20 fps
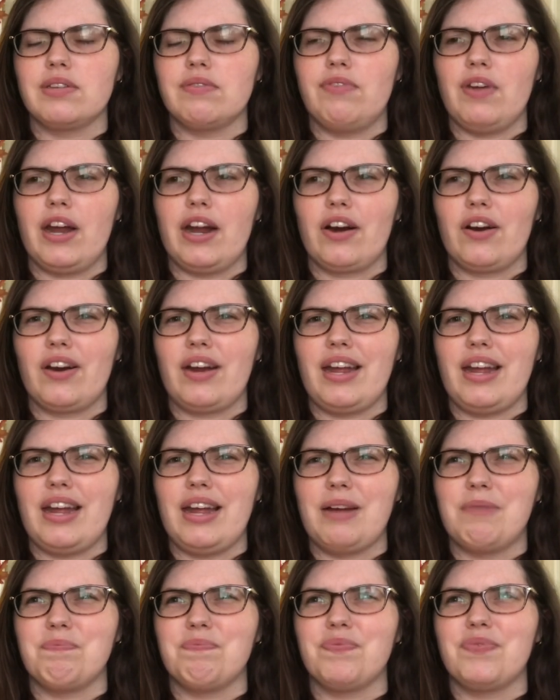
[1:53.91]

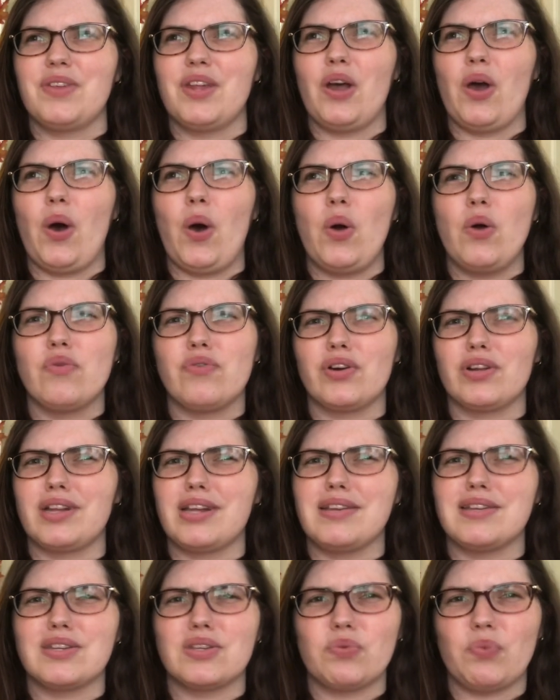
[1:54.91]
very
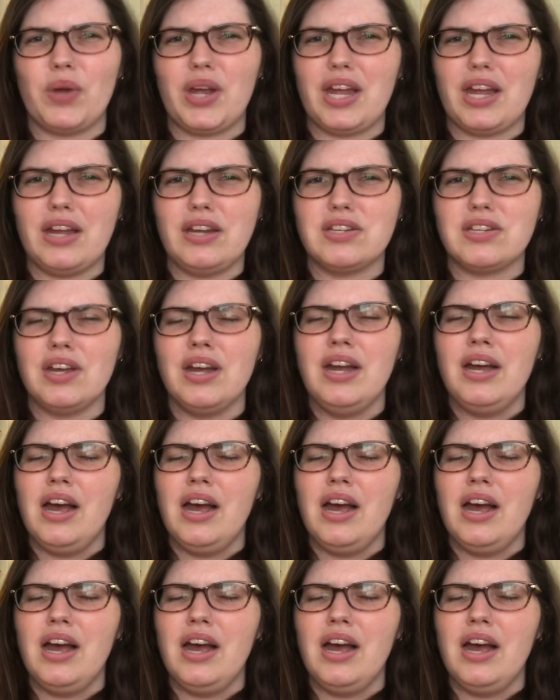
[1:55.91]
overly sweet,